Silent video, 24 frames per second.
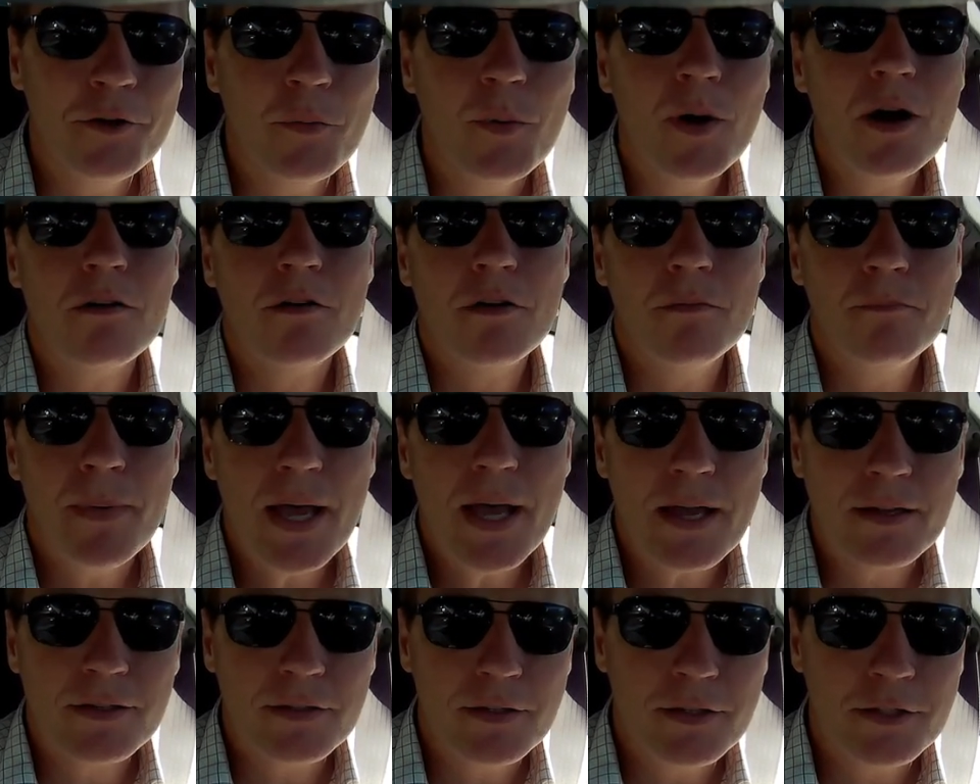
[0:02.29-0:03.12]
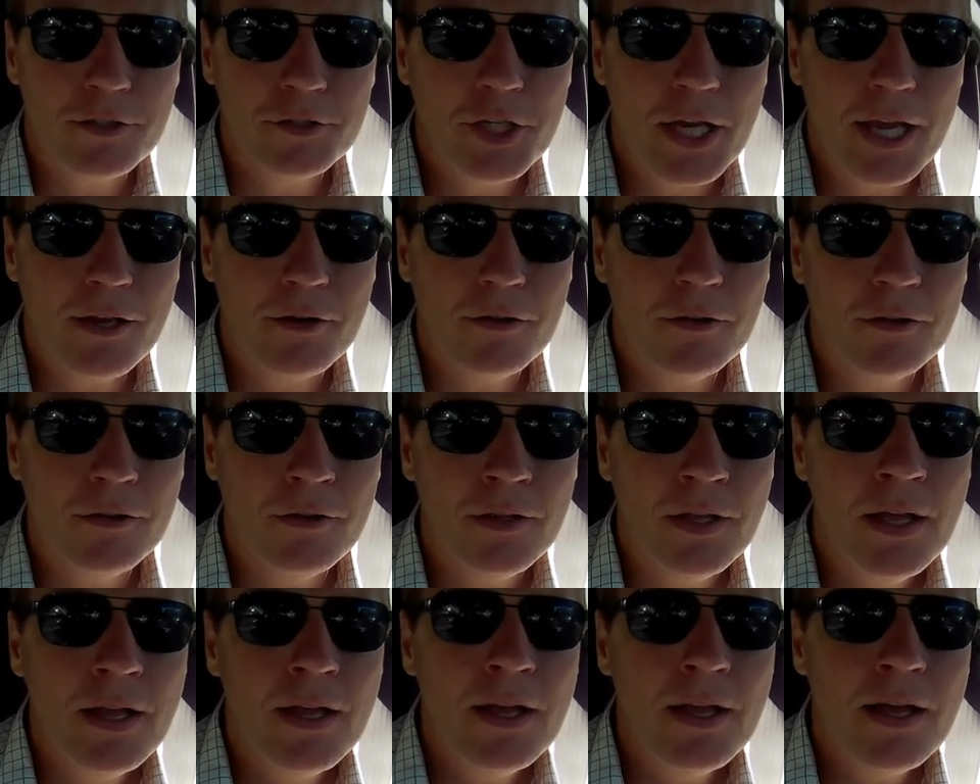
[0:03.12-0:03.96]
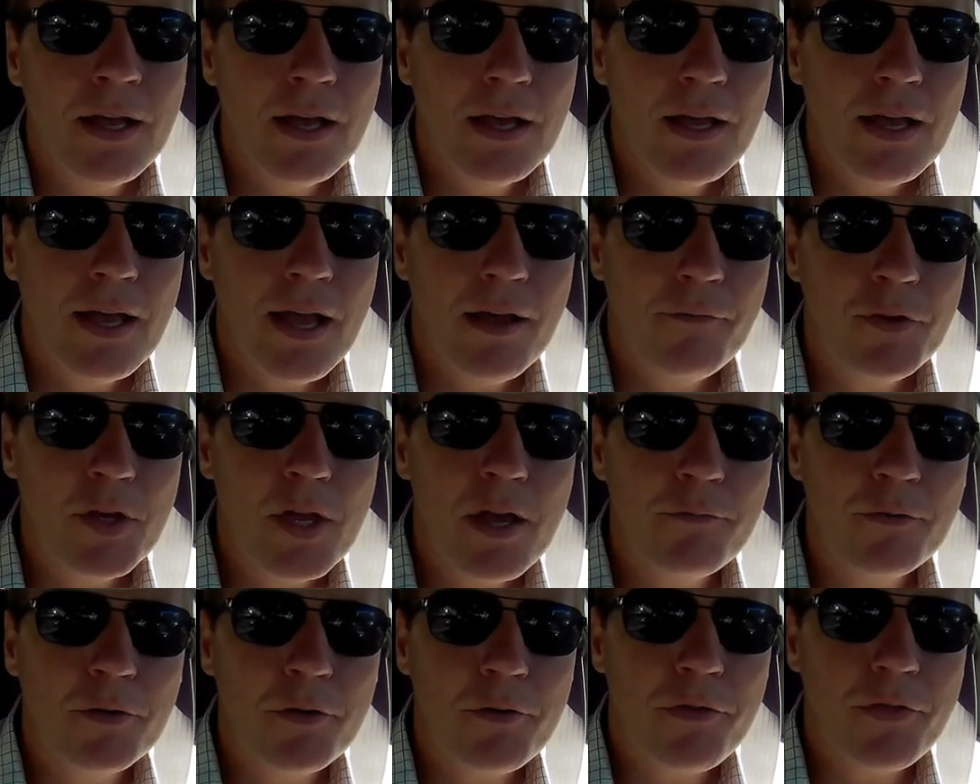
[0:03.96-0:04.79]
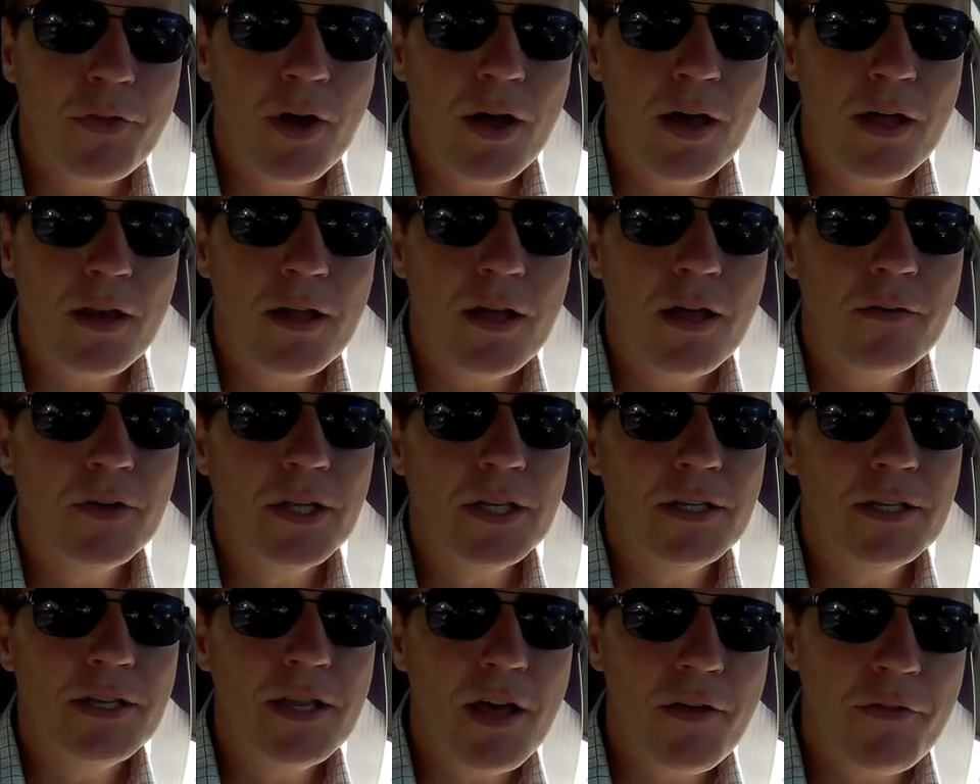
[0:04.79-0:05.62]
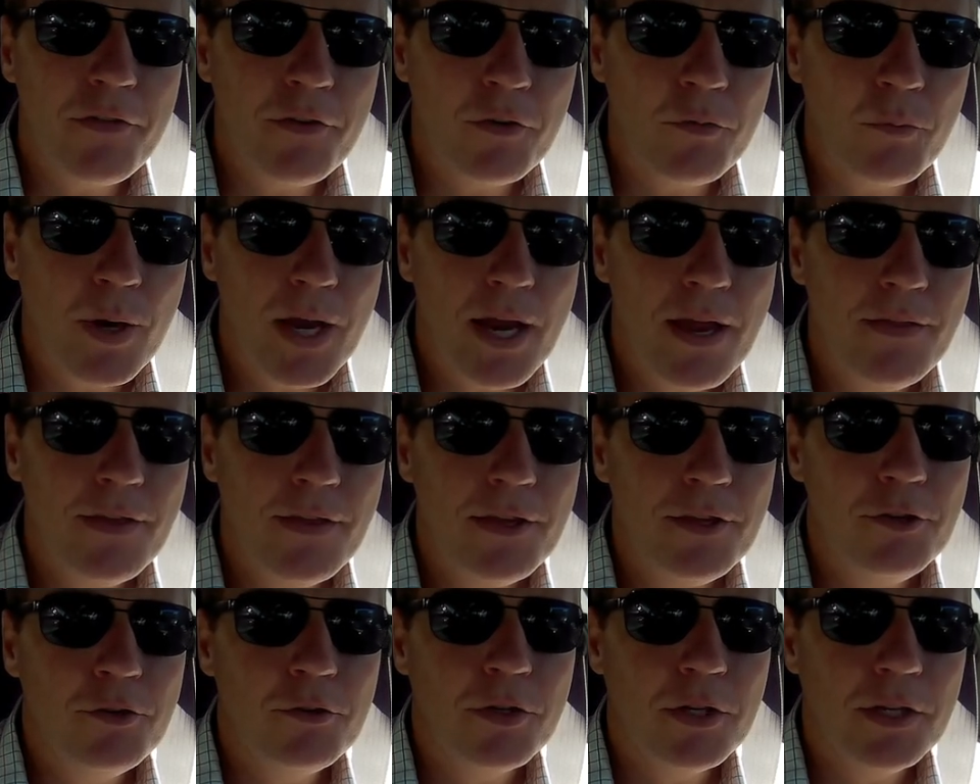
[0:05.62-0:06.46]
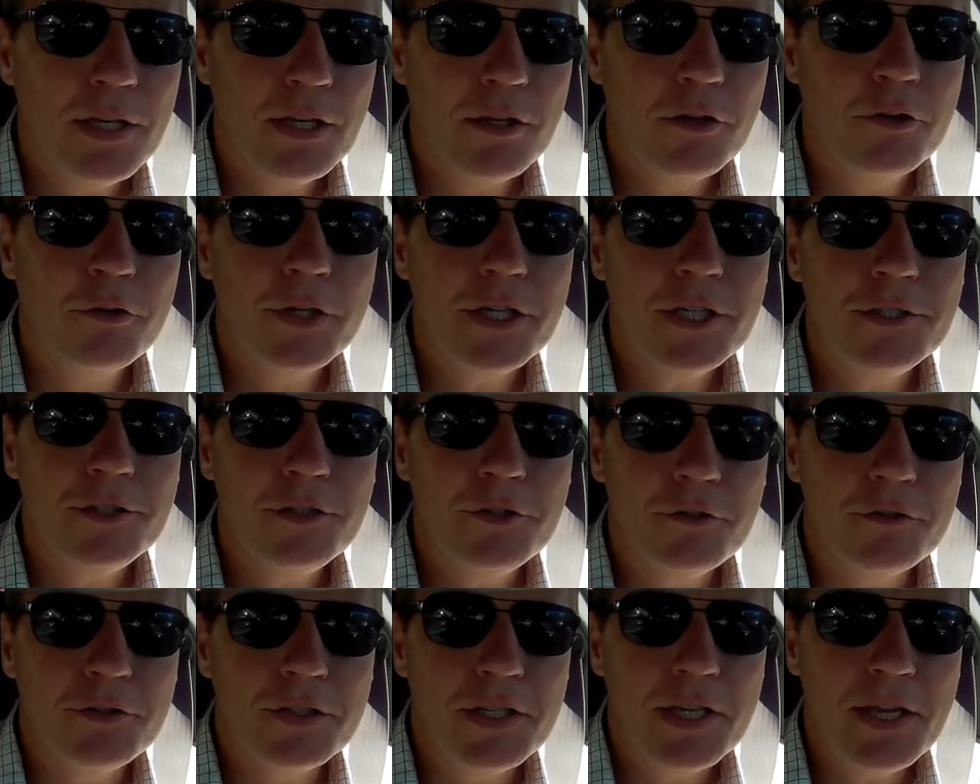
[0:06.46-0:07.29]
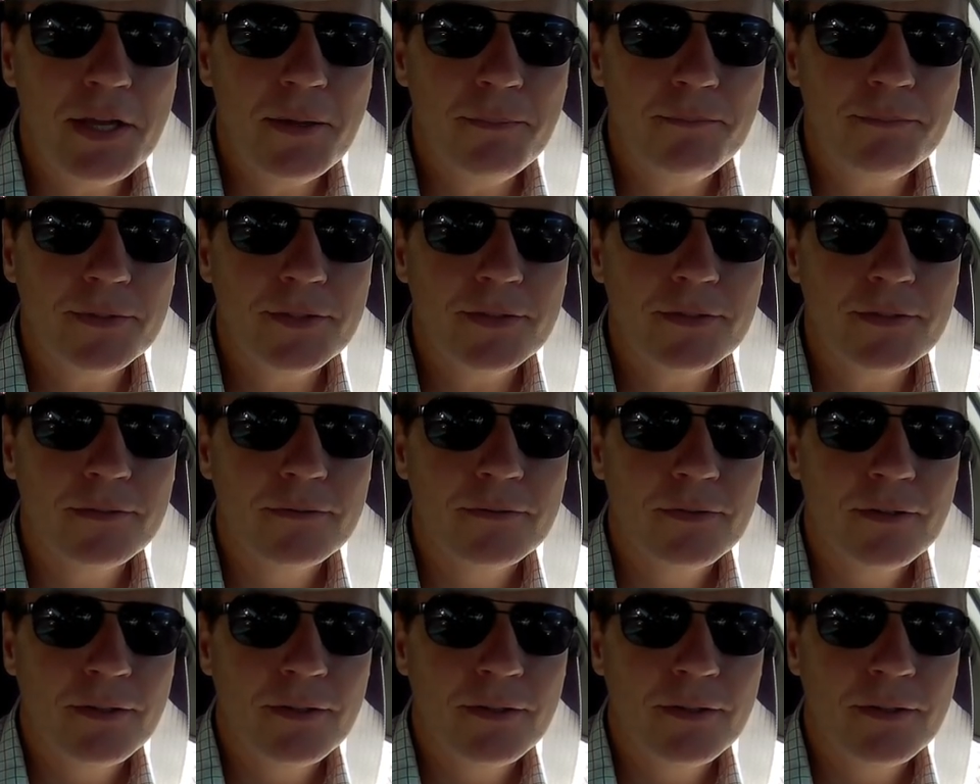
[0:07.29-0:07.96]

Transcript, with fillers: Welcome back to the channel. Have you ever thought of another way that you could increase your tips?